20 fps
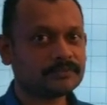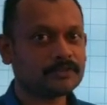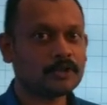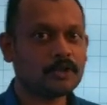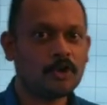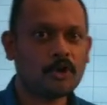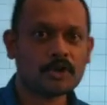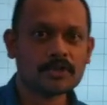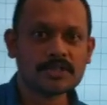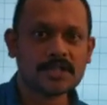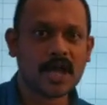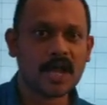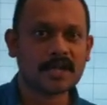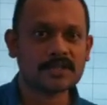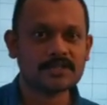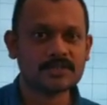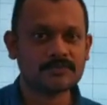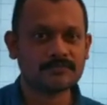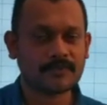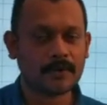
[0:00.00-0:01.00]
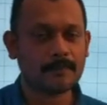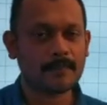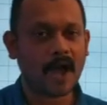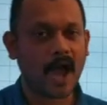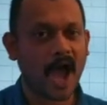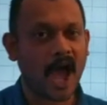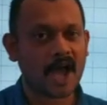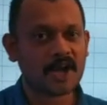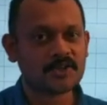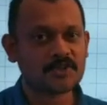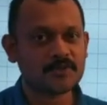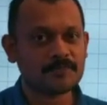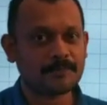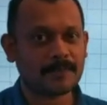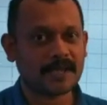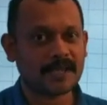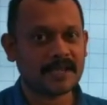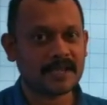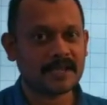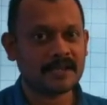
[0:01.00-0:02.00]
or charge it from R to
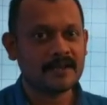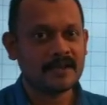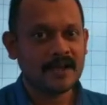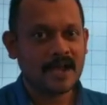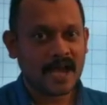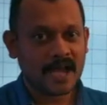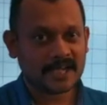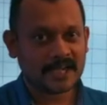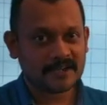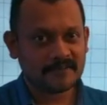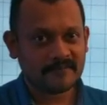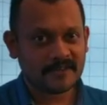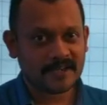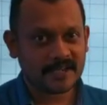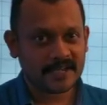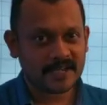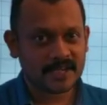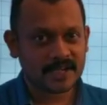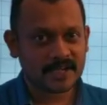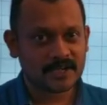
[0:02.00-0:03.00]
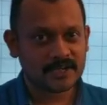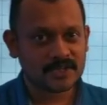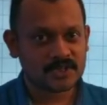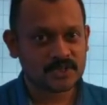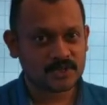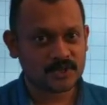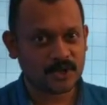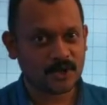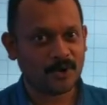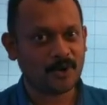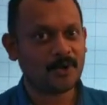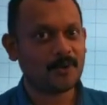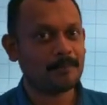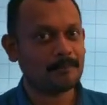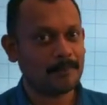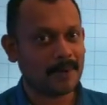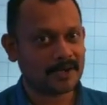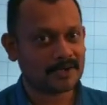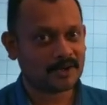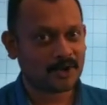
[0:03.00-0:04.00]
P at a very
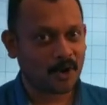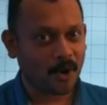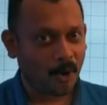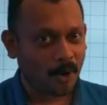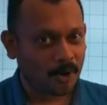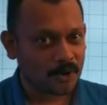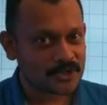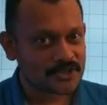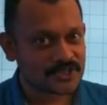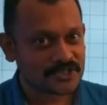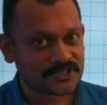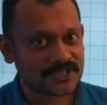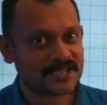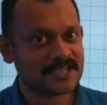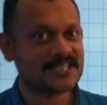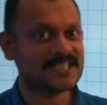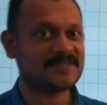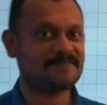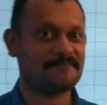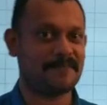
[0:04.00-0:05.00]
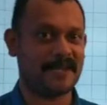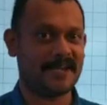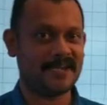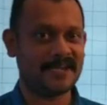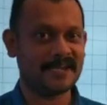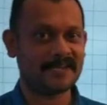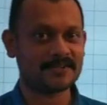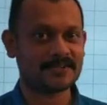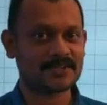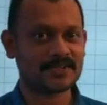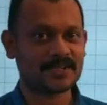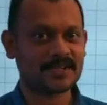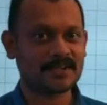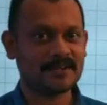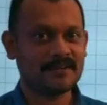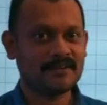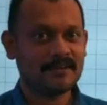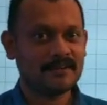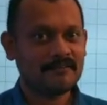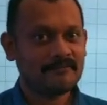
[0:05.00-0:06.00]
slow but constant speed
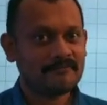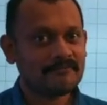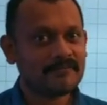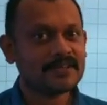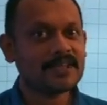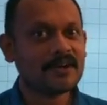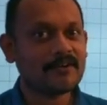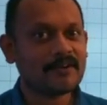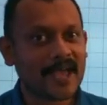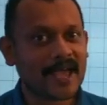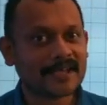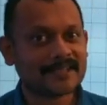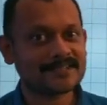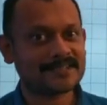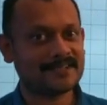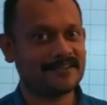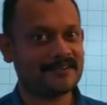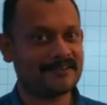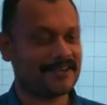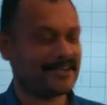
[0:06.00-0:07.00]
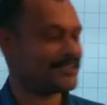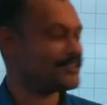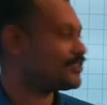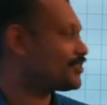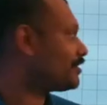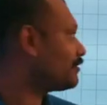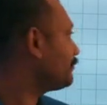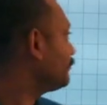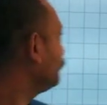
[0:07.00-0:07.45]
without acceleration.